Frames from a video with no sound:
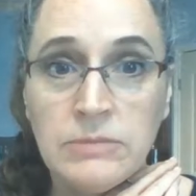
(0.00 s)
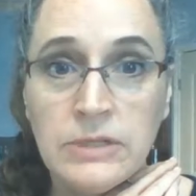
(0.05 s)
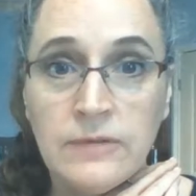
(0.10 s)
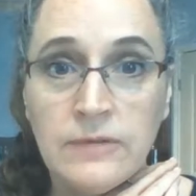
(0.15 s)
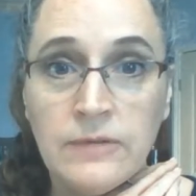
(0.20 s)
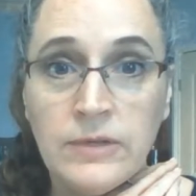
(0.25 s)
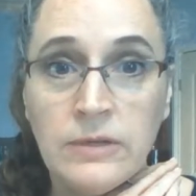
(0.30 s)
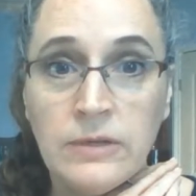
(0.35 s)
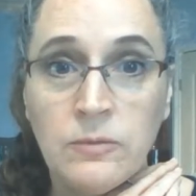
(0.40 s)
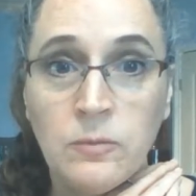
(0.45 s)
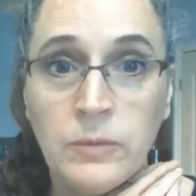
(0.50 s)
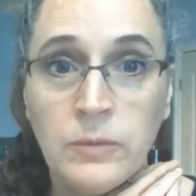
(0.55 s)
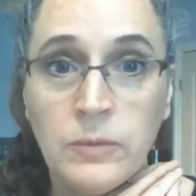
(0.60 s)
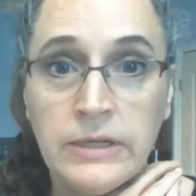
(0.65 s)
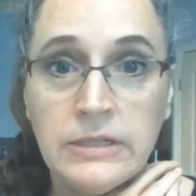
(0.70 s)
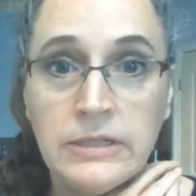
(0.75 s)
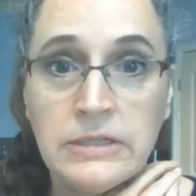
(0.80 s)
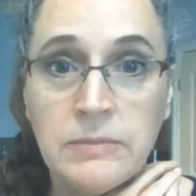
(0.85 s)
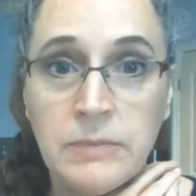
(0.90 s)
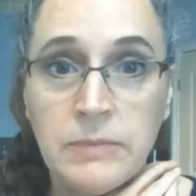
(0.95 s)
of it when
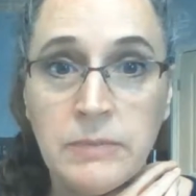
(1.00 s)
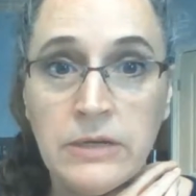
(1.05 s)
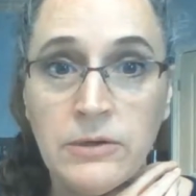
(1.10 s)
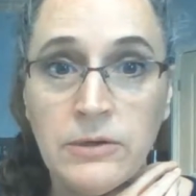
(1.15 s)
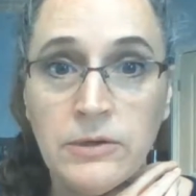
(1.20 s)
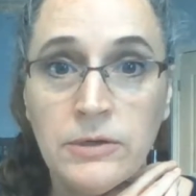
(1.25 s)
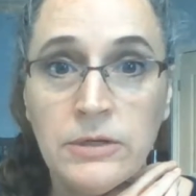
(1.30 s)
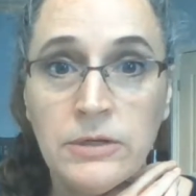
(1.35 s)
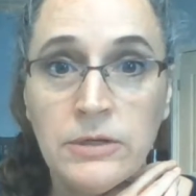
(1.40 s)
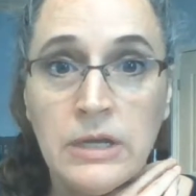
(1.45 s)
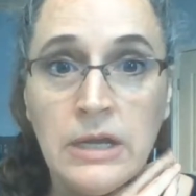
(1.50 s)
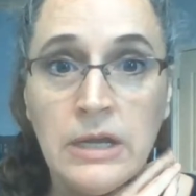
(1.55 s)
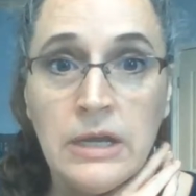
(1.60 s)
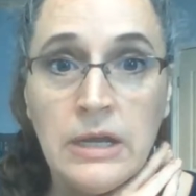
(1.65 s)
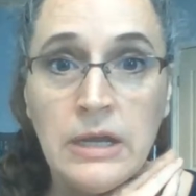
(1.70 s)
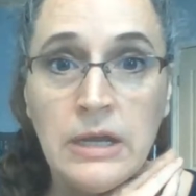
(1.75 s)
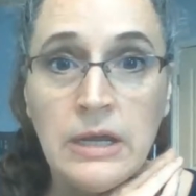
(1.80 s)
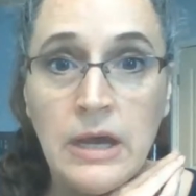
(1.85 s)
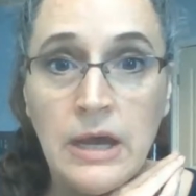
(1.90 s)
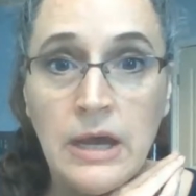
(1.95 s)
it's pure.
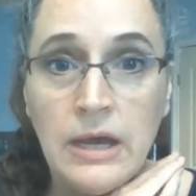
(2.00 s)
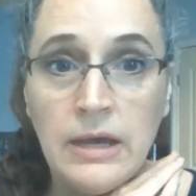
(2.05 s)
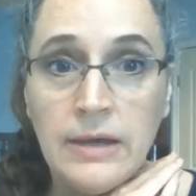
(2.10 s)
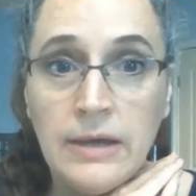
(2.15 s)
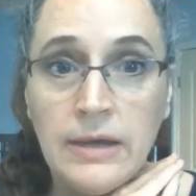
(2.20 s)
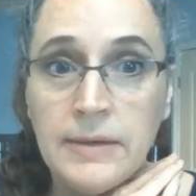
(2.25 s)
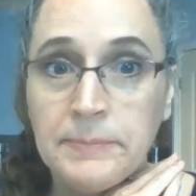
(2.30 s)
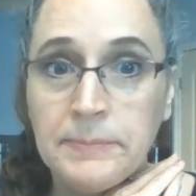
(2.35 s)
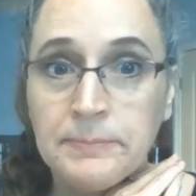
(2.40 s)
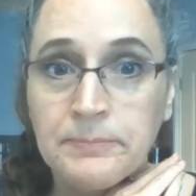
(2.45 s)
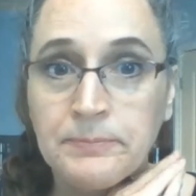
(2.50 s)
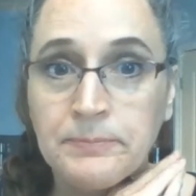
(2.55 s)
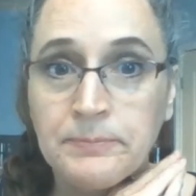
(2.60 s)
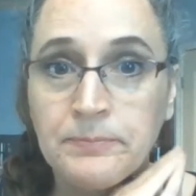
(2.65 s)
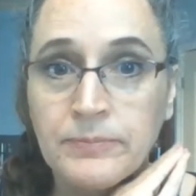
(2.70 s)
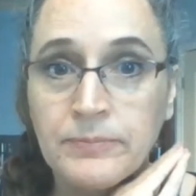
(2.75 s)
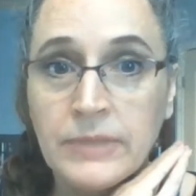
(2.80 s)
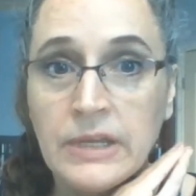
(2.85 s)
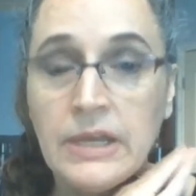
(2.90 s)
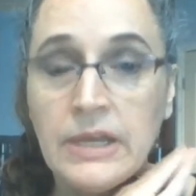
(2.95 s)

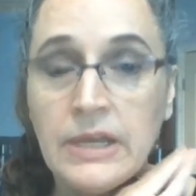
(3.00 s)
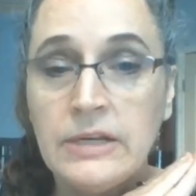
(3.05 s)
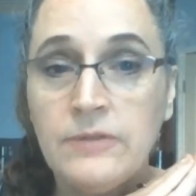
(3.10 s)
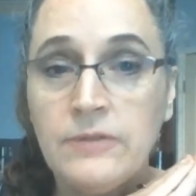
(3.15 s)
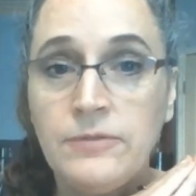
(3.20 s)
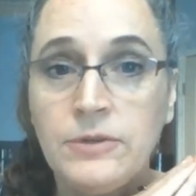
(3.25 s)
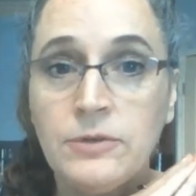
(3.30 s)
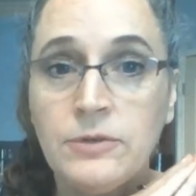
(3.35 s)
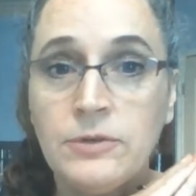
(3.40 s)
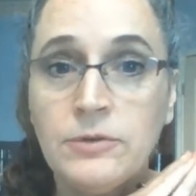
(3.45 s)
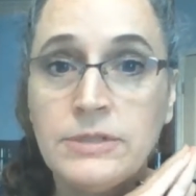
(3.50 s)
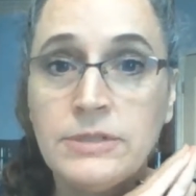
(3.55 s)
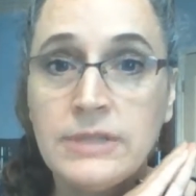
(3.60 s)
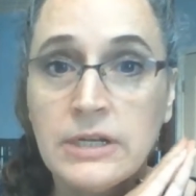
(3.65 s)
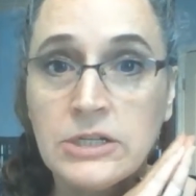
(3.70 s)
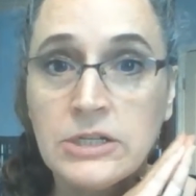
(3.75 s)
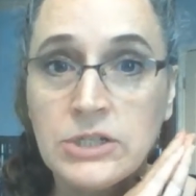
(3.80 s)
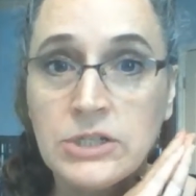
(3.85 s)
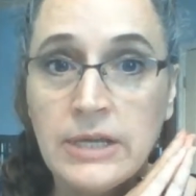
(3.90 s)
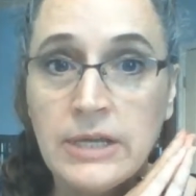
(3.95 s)
And if you're
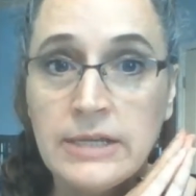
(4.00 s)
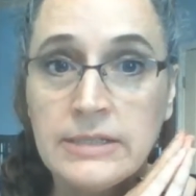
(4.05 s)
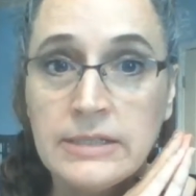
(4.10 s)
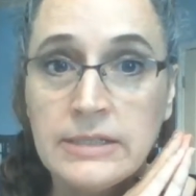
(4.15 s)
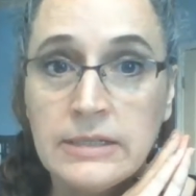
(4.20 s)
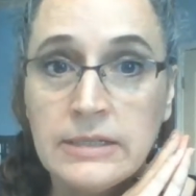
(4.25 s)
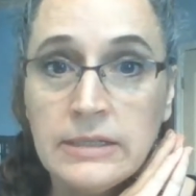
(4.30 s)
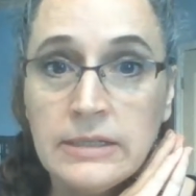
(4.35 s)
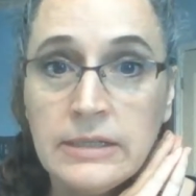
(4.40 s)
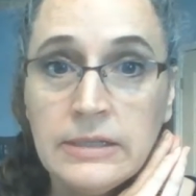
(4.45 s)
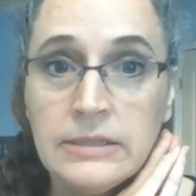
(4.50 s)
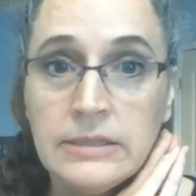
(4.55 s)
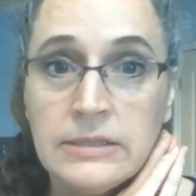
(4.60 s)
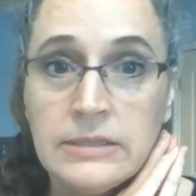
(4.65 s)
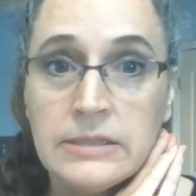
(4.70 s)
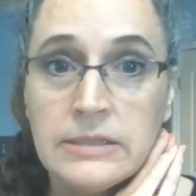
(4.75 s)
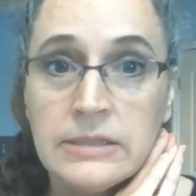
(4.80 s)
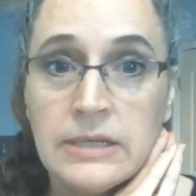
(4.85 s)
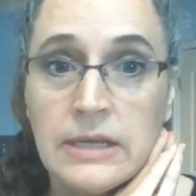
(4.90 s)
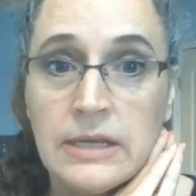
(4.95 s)
sexualizing this,
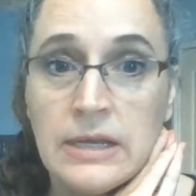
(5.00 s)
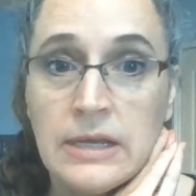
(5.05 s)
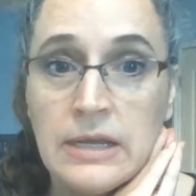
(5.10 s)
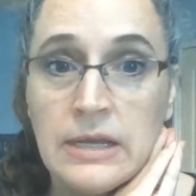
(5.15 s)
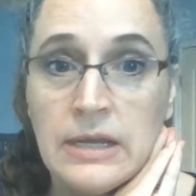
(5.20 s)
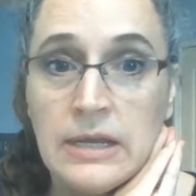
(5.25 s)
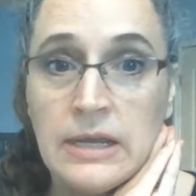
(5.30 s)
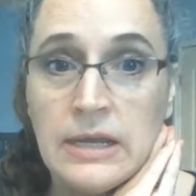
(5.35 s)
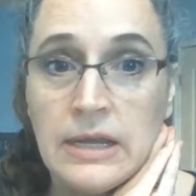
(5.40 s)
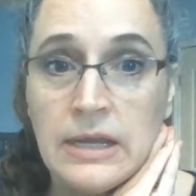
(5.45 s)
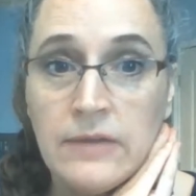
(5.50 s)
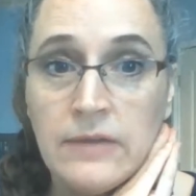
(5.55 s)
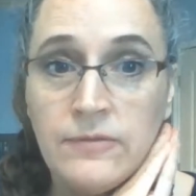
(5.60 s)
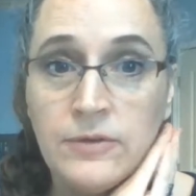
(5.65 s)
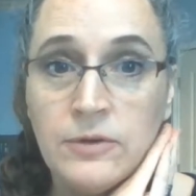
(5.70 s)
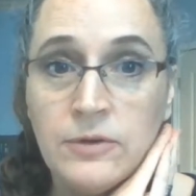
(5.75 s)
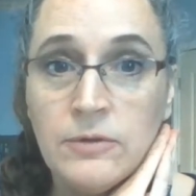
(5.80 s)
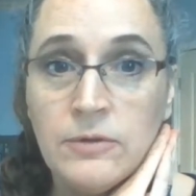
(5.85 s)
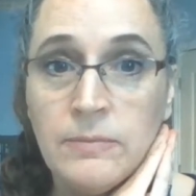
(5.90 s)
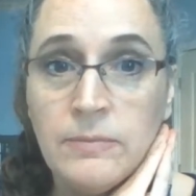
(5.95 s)
if
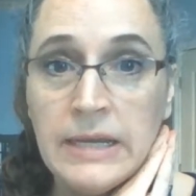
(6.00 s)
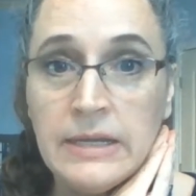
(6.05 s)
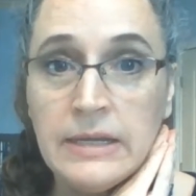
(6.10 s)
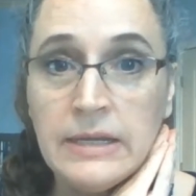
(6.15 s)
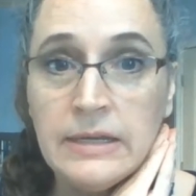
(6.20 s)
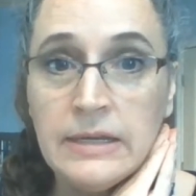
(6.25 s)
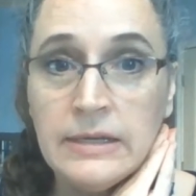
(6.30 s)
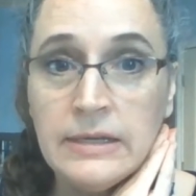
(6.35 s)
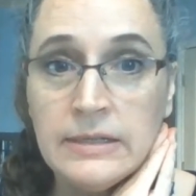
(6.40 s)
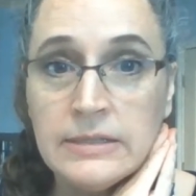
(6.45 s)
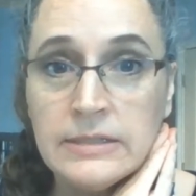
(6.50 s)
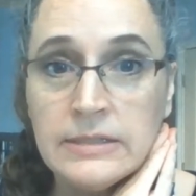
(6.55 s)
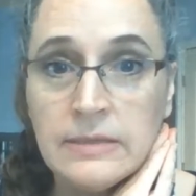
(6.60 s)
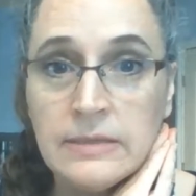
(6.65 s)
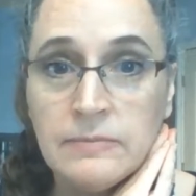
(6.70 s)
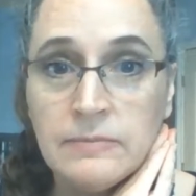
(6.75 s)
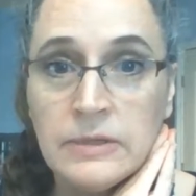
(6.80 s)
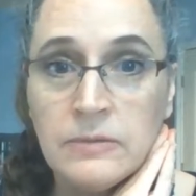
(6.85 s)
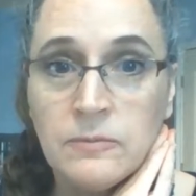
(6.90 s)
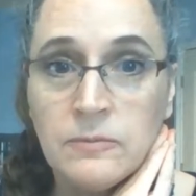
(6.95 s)
you're making it
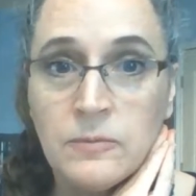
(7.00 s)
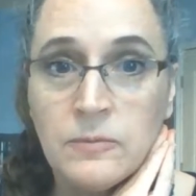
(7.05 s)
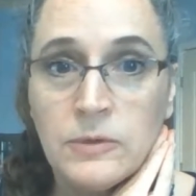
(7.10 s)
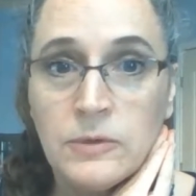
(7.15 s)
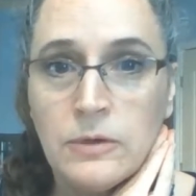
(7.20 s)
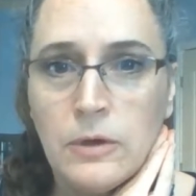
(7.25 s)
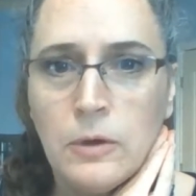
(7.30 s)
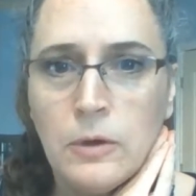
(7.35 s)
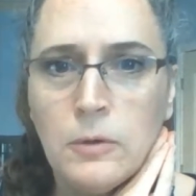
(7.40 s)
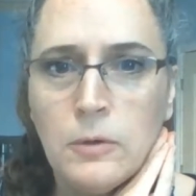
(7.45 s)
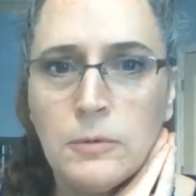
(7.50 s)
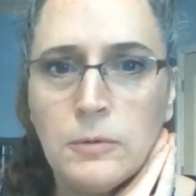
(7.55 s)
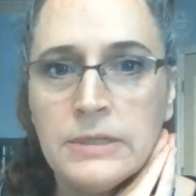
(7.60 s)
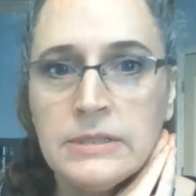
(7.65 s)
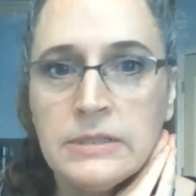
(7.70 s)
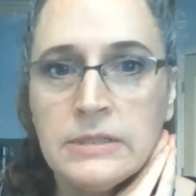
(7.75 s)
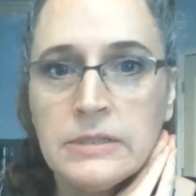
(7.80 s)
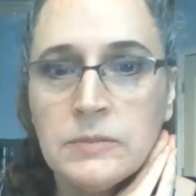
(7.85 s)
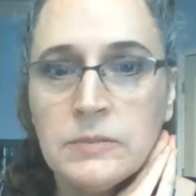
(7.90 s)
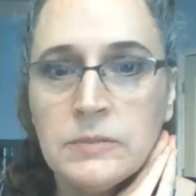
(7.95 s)
something where, oh,
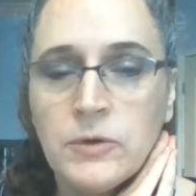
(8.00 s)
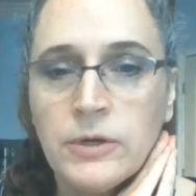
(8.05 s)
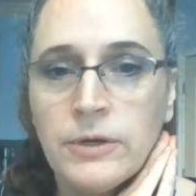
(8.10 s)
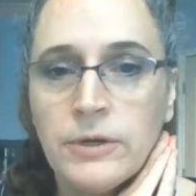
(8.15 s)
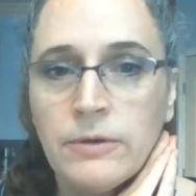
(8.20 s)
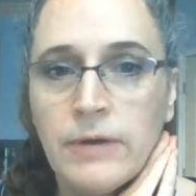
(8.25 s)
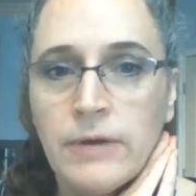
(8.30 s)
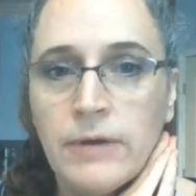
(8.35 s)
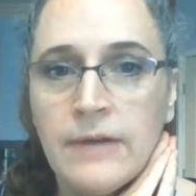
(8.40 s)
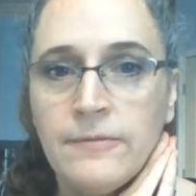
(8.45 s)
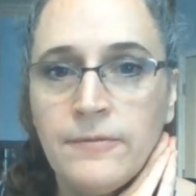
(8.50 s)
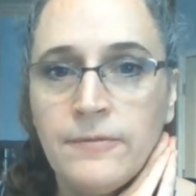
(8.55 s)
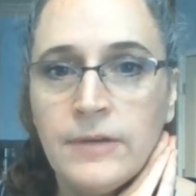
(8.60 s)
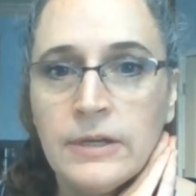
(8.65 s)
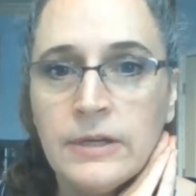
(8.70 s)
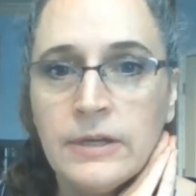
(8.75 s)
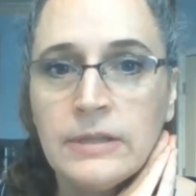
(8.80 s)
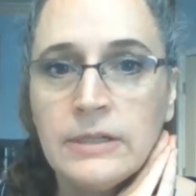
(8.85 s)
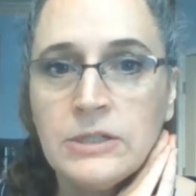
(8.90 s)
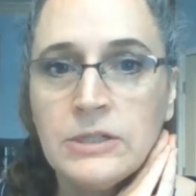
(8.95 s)
this is
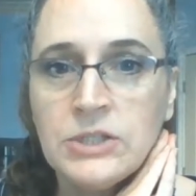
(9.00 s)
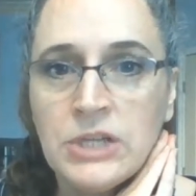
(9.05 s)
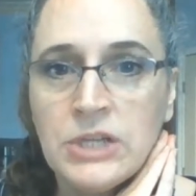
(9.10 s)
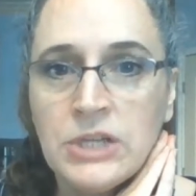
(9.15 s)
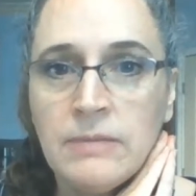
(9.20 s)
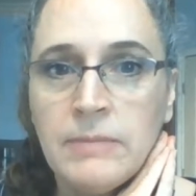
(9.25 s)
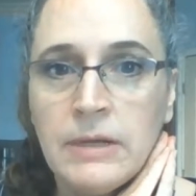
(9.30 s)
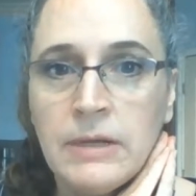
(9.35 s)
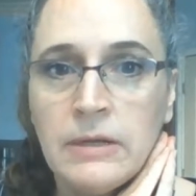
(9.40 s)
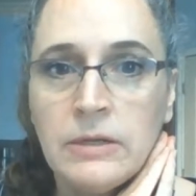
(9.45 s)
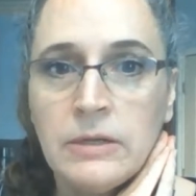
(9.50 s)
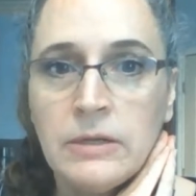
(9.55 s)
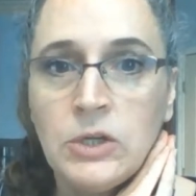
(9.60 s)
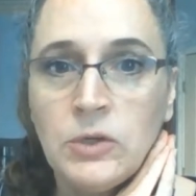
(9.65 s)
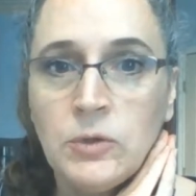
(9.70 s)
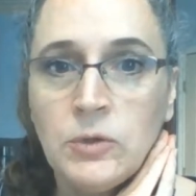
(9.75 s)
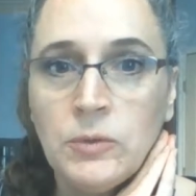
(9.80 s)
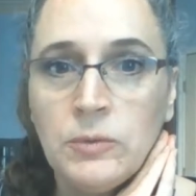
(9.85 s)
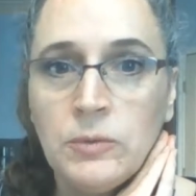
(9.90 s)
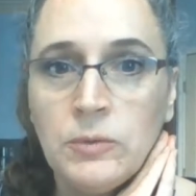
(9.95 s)
pornographic, then shame on
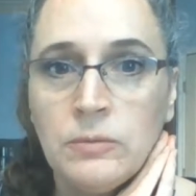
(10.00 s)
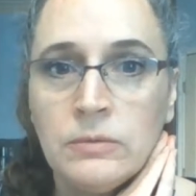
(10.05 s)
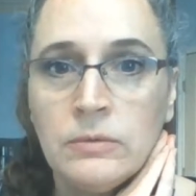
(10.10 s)
you.